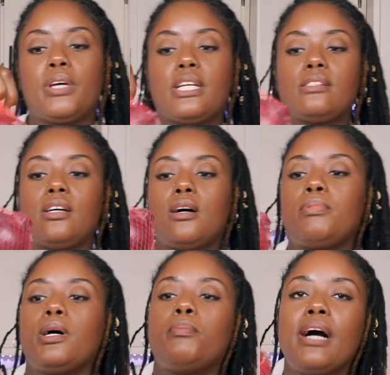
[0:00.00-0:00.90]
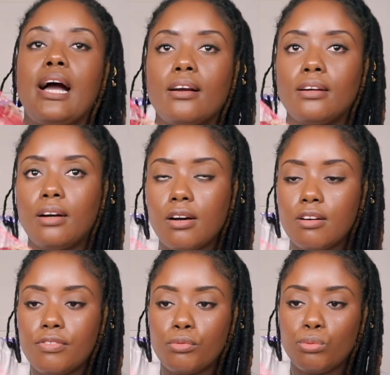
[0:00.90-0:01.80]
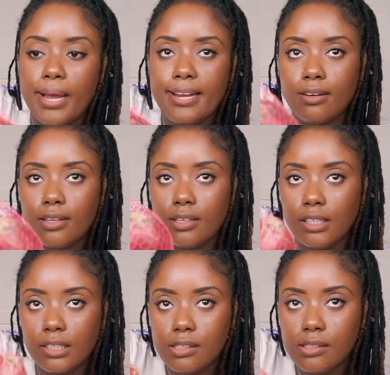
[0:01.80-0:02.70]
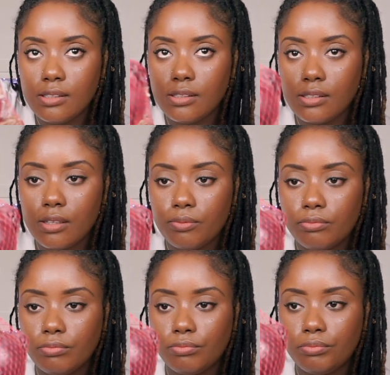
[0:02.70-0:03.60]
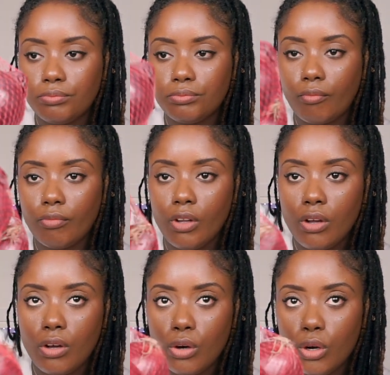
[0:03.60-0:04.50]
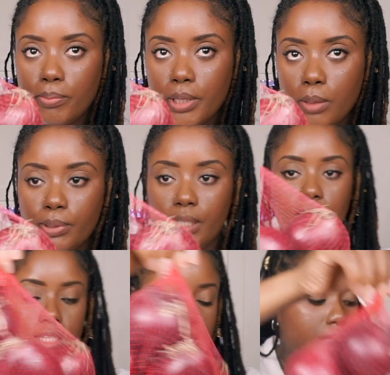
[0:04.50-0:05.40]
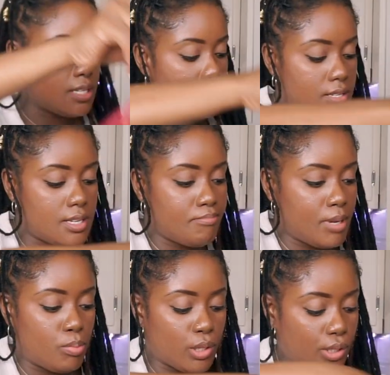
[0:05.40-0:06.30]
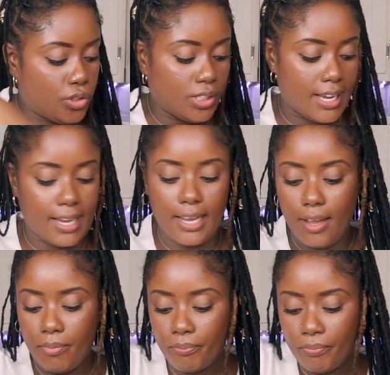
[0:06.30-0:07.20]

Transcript: picked up a pack of red onions, or purple onions, some people say.